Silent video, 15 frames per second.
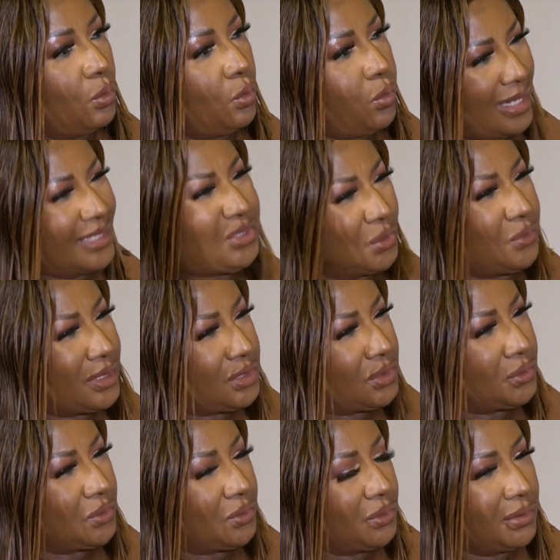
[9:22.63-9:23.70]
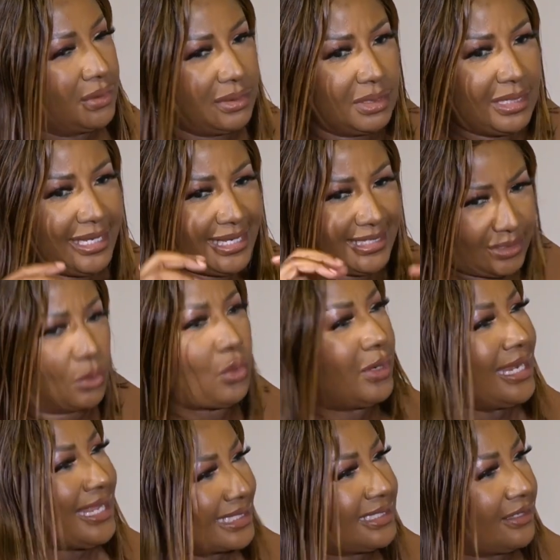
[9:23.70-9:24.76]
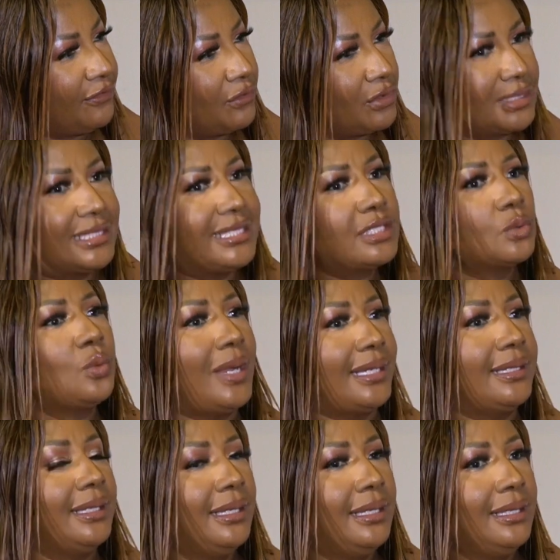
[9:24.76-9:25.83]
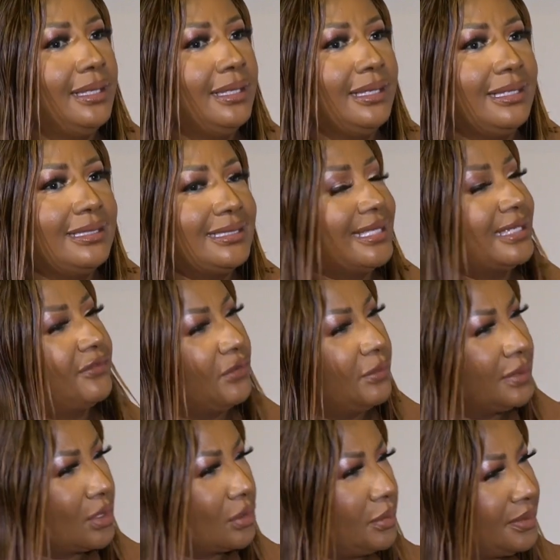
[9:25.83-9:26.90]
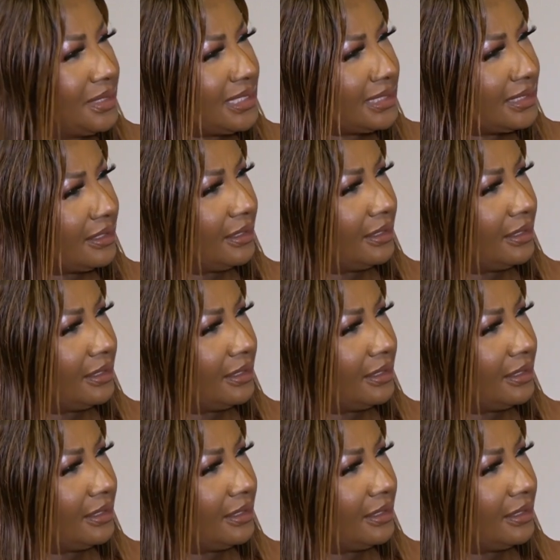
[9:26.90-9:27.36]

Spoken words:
What do we do as a collective? Because this one, it starts from the community.